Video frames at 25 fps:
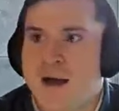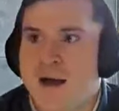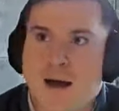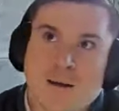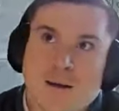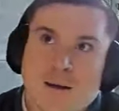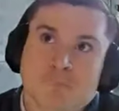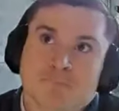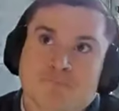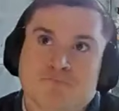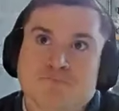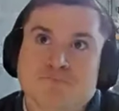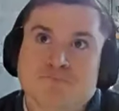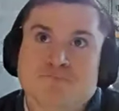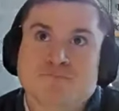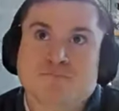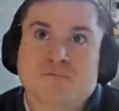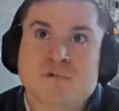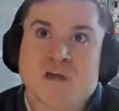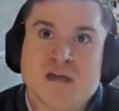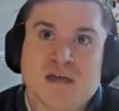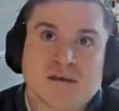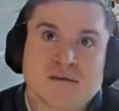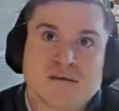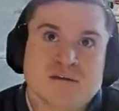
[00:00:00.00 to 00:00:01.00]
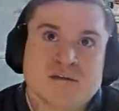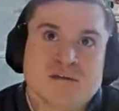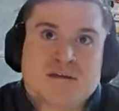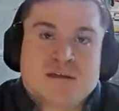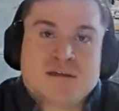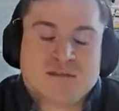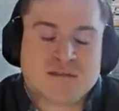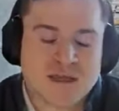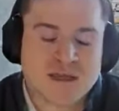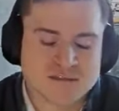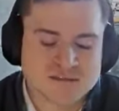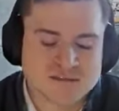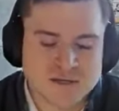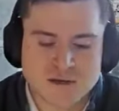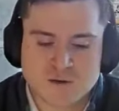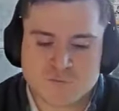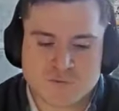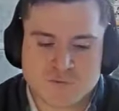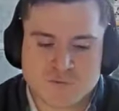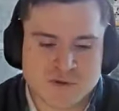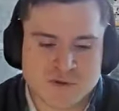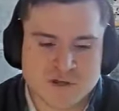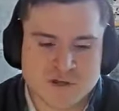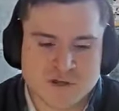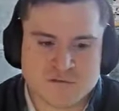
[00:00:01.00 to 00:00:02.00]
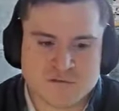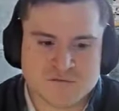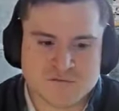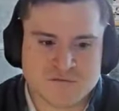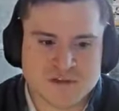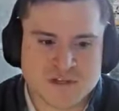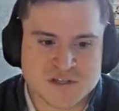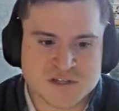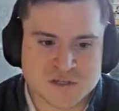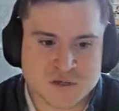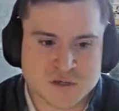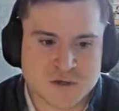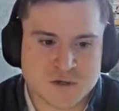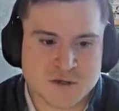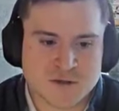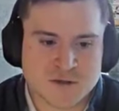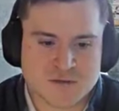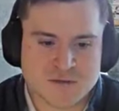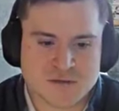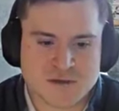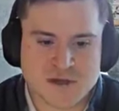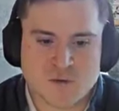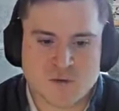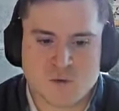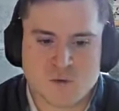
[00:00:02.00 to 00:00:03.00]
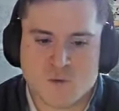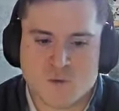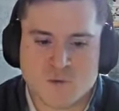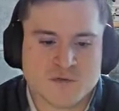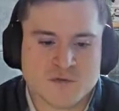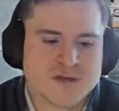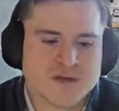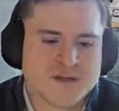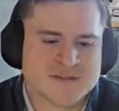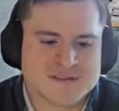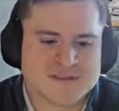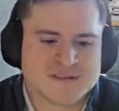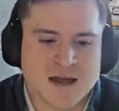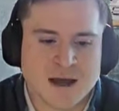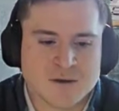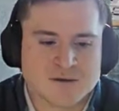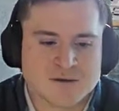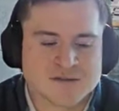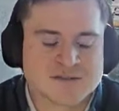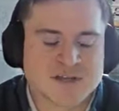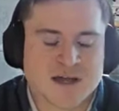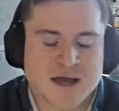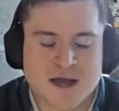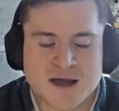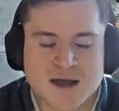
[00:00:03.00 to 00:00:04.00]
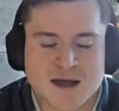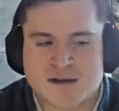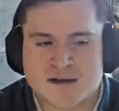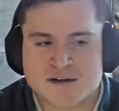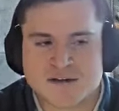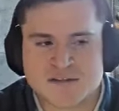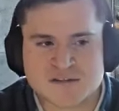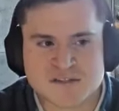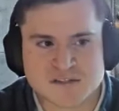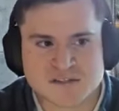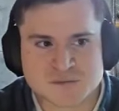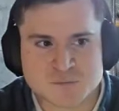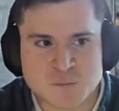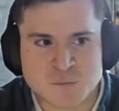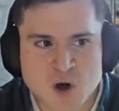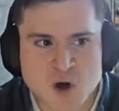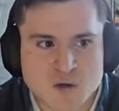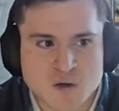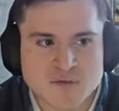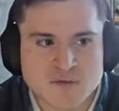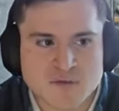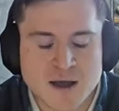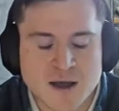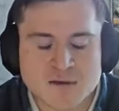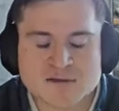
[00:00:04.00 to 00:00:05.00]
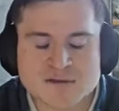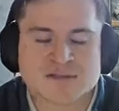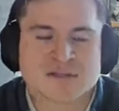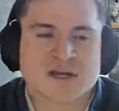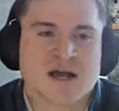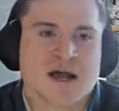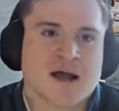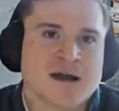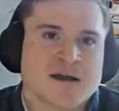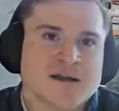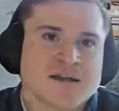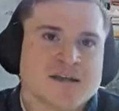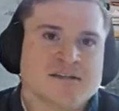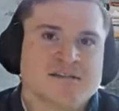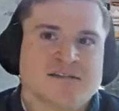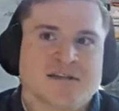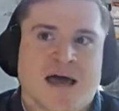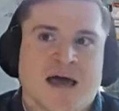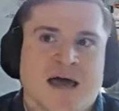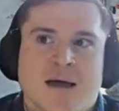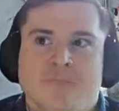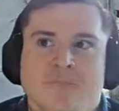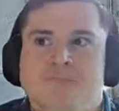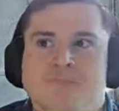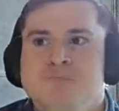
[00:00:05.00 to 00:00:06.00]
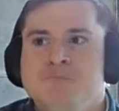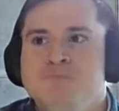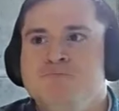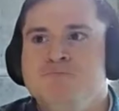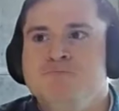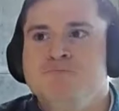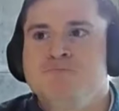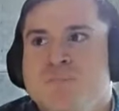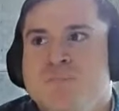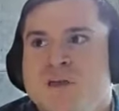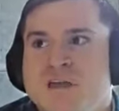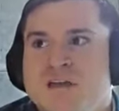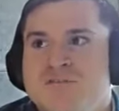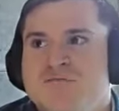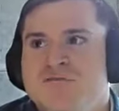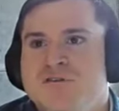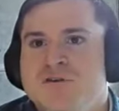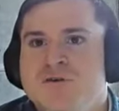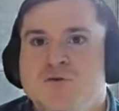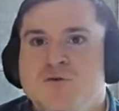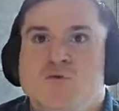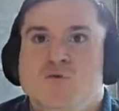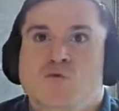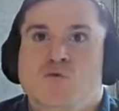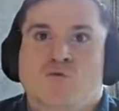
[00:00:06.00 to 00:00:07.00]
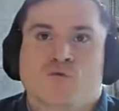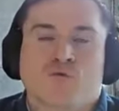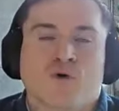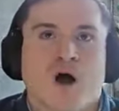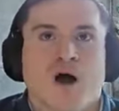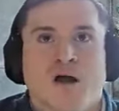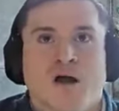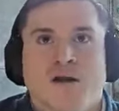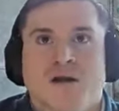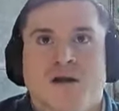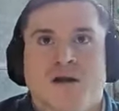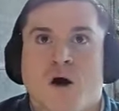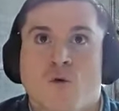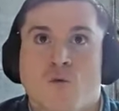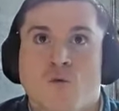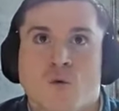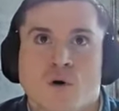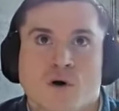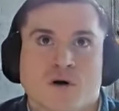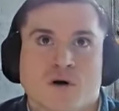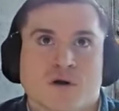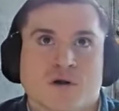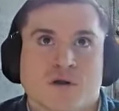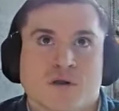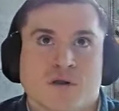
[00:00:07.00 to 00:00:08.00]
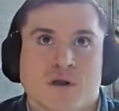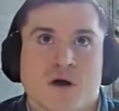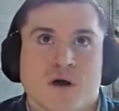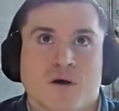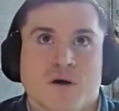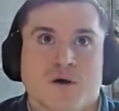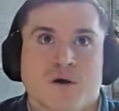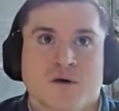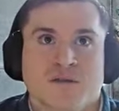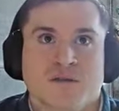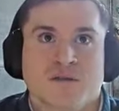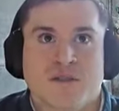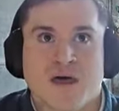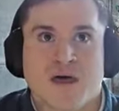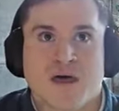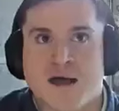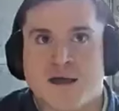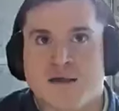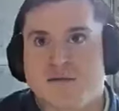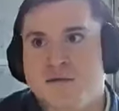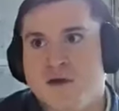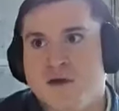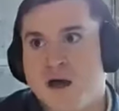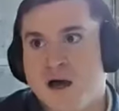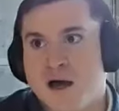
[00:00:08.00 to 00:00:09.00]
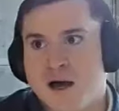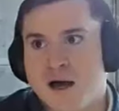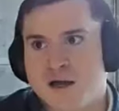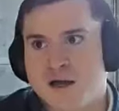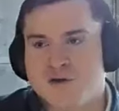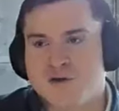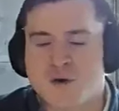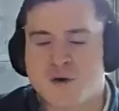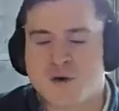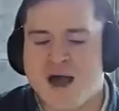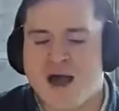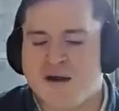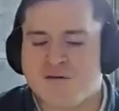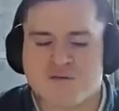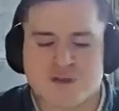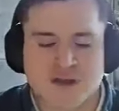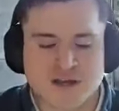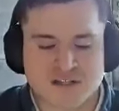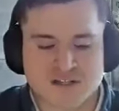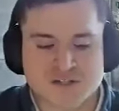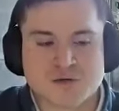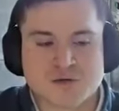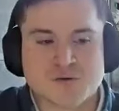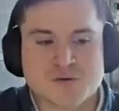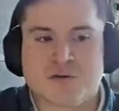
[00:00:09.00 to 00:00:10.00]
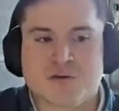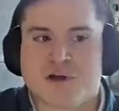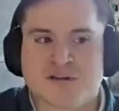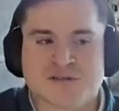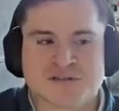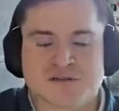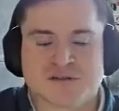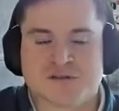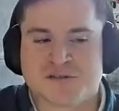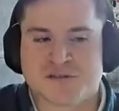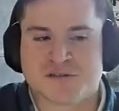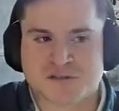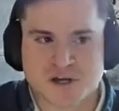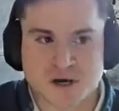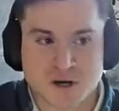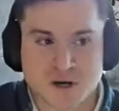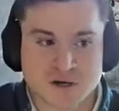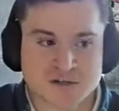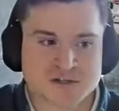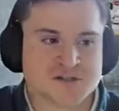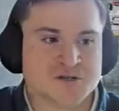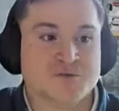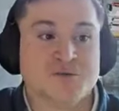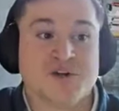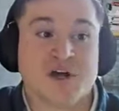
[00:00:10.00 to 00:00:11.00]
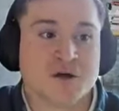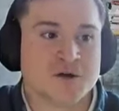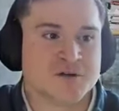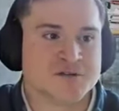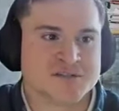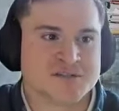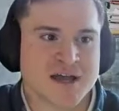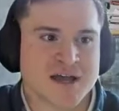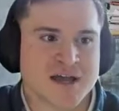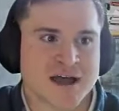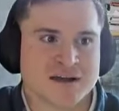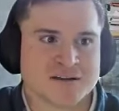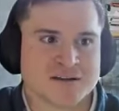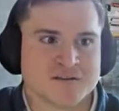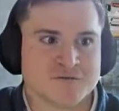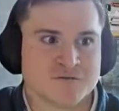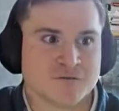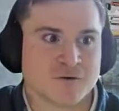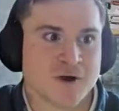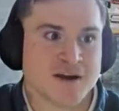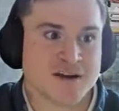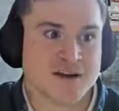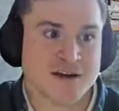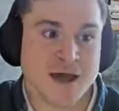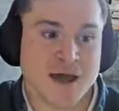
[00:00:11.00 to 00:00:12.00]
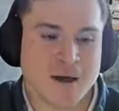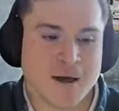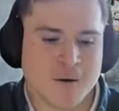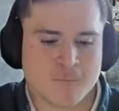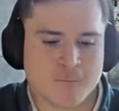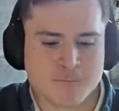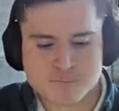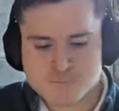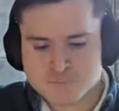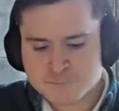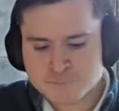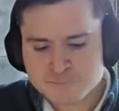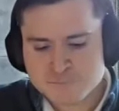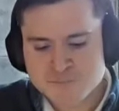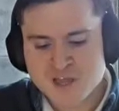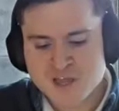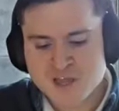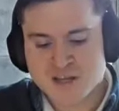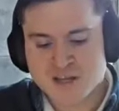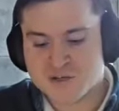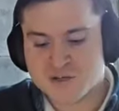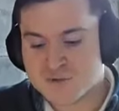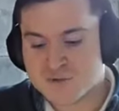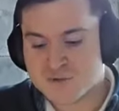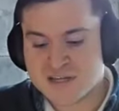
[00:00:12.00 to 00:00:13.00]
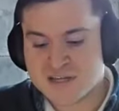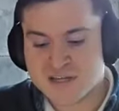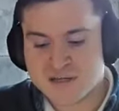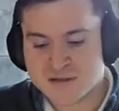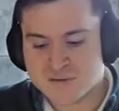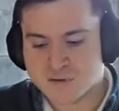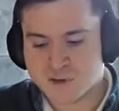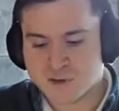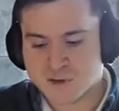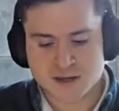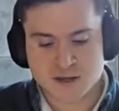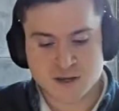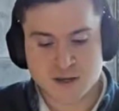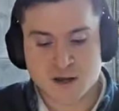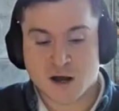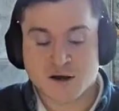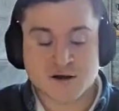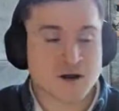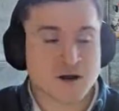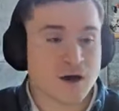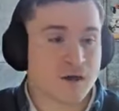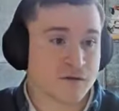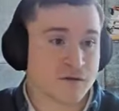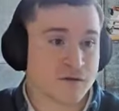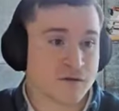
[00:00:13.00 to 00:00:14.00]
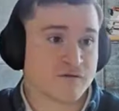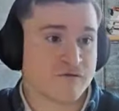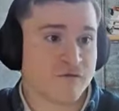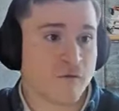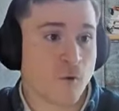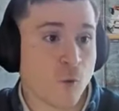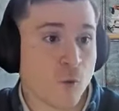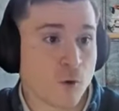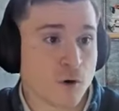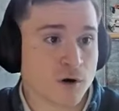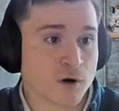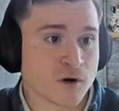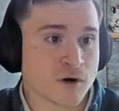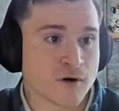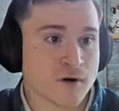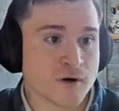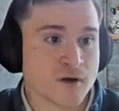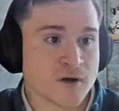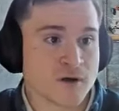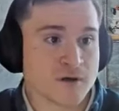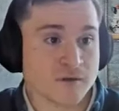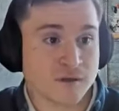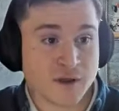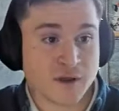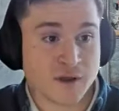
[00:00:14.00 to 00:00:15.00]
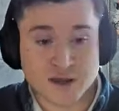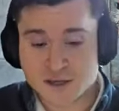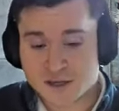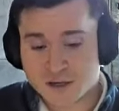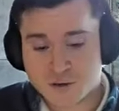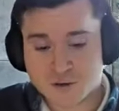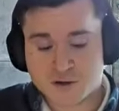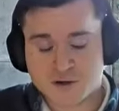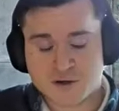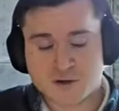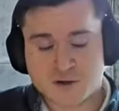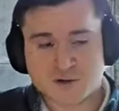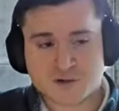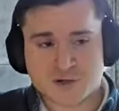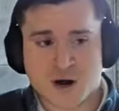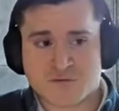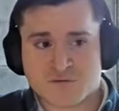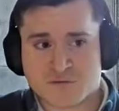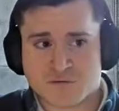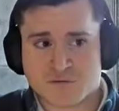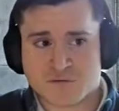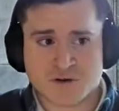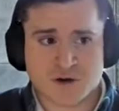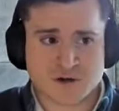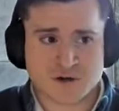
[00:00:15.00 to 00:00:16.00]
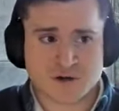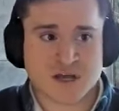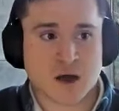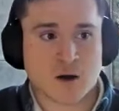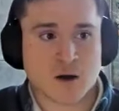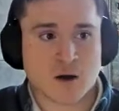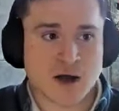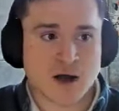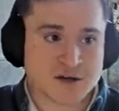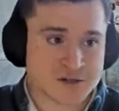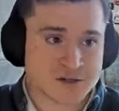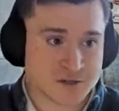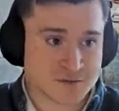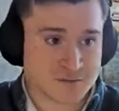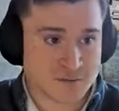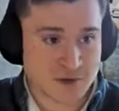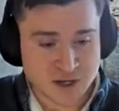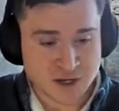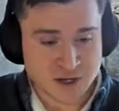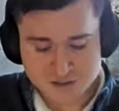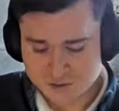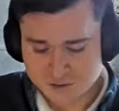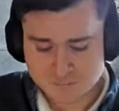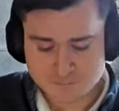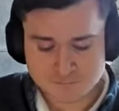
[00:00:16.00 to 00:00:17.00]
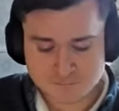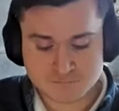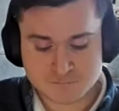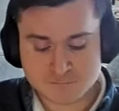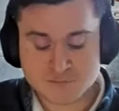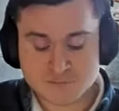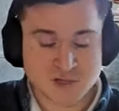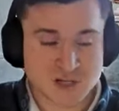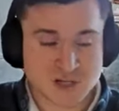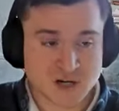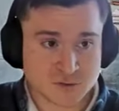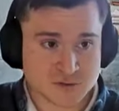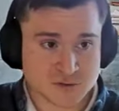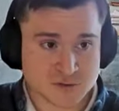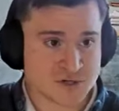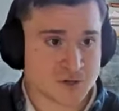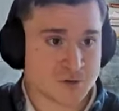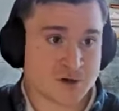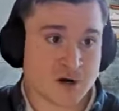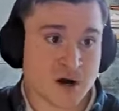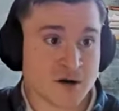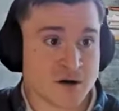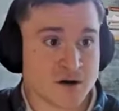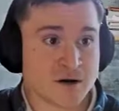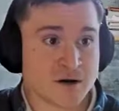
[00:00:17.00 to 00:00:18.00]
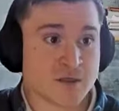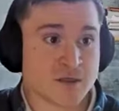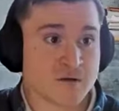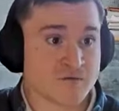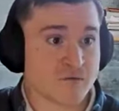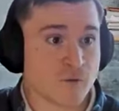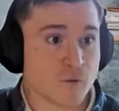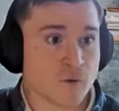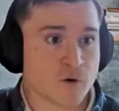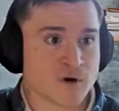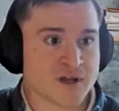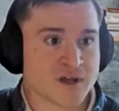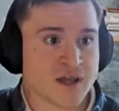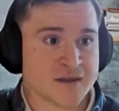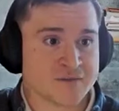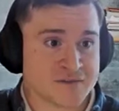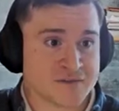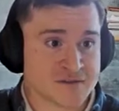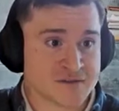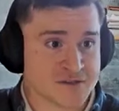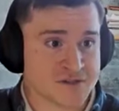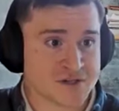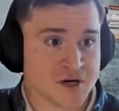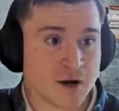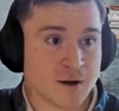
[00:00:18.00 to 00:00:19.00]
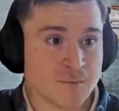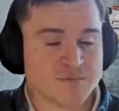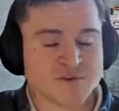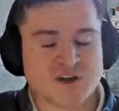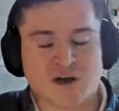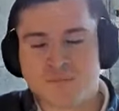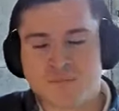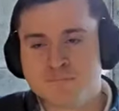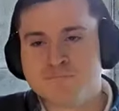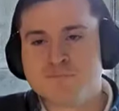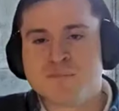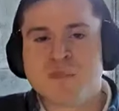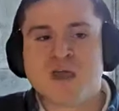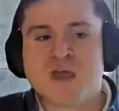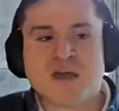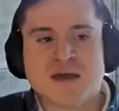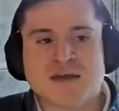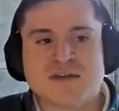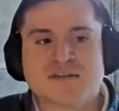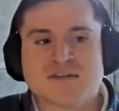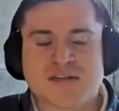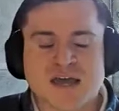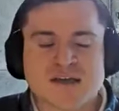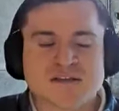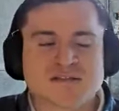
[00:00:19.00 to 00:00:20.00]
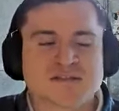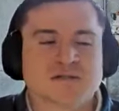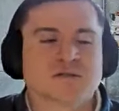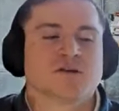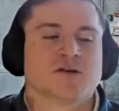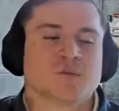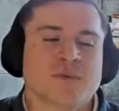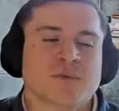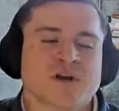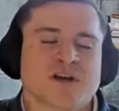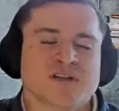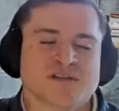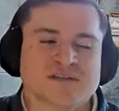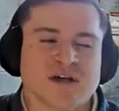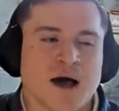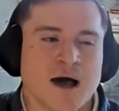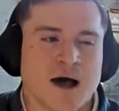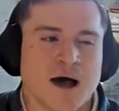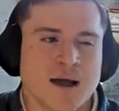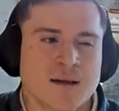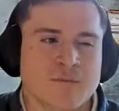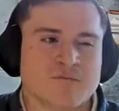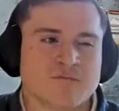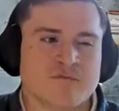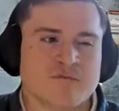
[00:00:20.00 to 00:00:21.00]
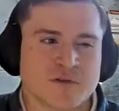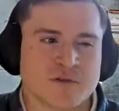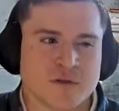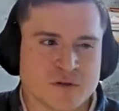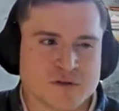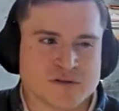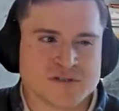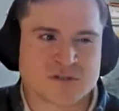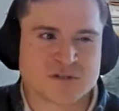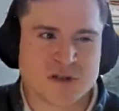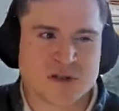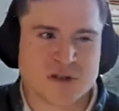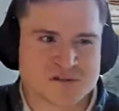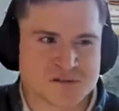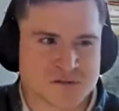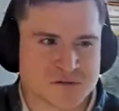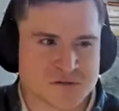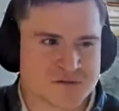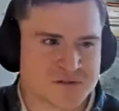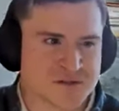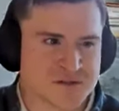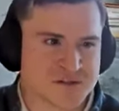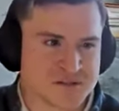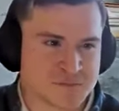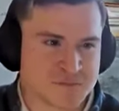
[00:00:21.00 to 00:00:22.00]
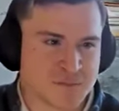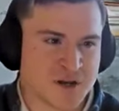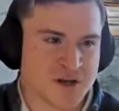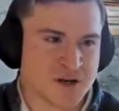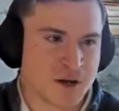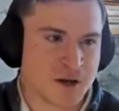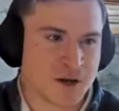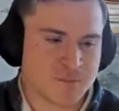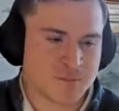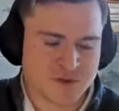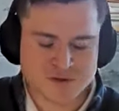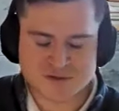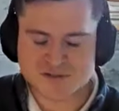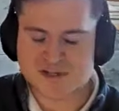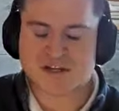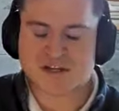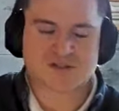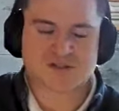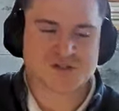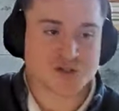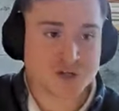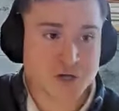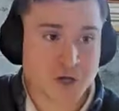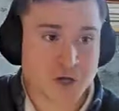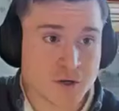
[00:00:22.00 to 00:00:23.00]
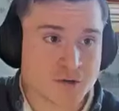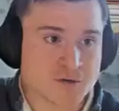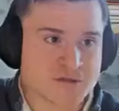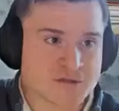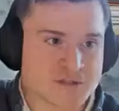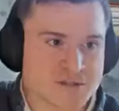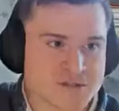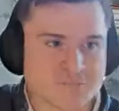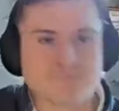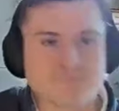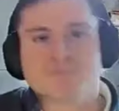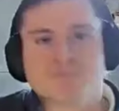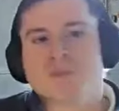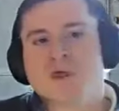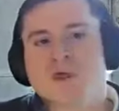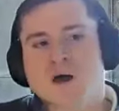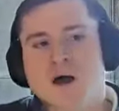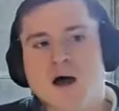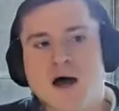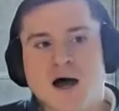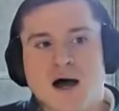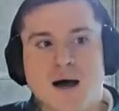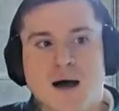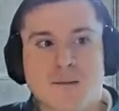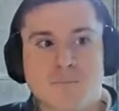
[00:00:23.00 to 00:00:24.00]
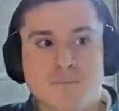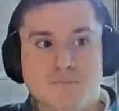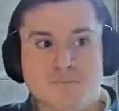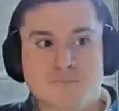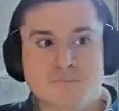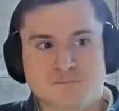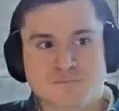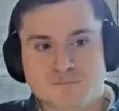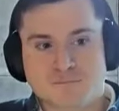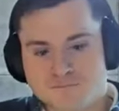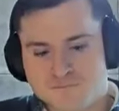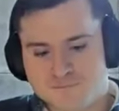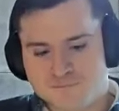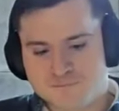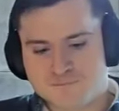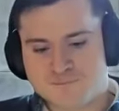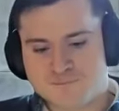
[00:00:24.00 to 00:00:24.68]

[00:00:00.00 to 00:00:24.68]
Um, and that's like a really good feature. The only downside, and it's a small downside, is that if you run a workload that you have like 2 clusters or 2 nodes active right now, and you need like another 4, like your driver figures out, I should turn on another 4 to get this job done. It takes a little bit of time for those clusters to spin up those extra nodes. Um,